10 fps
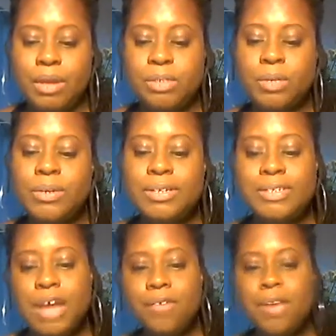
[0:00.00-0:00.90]
So in
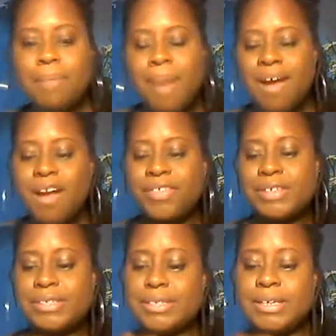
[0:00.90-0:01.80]
discovering my
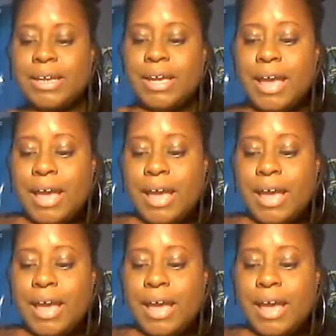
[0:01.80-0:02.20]
authenticity